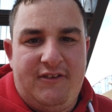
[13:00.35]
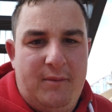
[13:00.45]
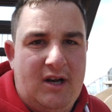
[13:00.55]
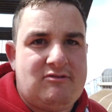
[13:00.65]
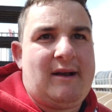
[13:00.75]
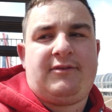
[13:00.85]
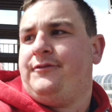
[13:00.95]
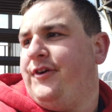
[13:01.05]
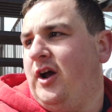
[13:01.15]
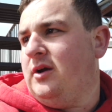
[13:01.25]
this, I think we're going to grab
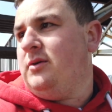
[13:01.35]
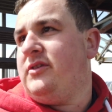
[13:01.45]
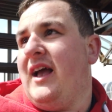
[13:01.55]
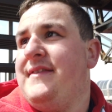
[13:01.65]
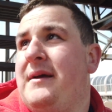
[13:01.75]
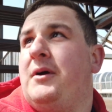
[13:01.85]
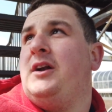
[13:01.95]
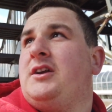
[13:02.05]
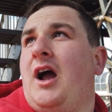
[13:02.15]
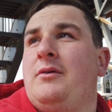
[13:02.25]
some food and then we're
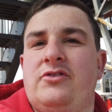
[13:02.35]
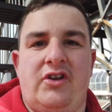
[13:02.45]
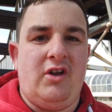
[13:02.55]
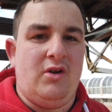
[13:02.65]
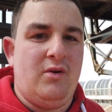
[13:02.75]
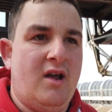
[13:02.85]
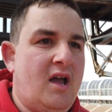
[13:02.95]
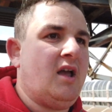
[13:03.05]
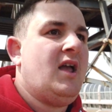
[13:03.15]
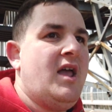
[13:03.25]
going to go and do
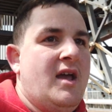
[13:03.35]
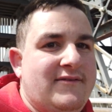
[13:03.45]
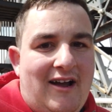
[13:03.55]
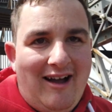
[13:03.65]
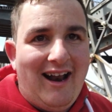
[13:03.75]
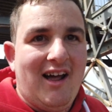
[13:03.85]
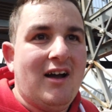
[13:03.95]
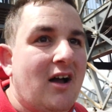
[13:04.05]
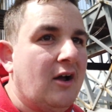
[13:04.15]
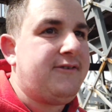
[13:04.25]
Valhalla,
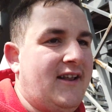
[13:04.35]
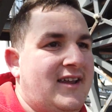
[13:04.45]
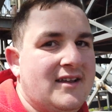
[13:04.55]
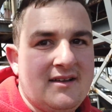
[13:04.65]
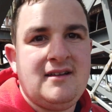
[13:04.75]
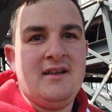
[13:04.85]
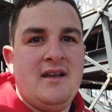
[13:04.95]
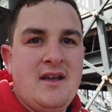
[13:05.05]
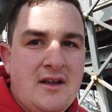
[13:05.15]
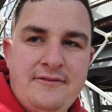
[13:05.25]
hopefully,
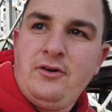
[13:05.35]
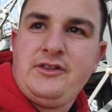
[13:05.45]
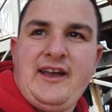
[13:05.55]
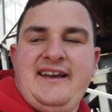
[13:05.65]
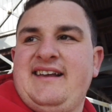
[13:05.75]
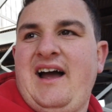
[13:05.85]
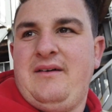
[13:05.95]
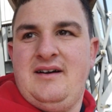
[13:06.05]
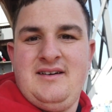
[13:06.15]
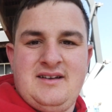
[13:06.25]
before the day's out.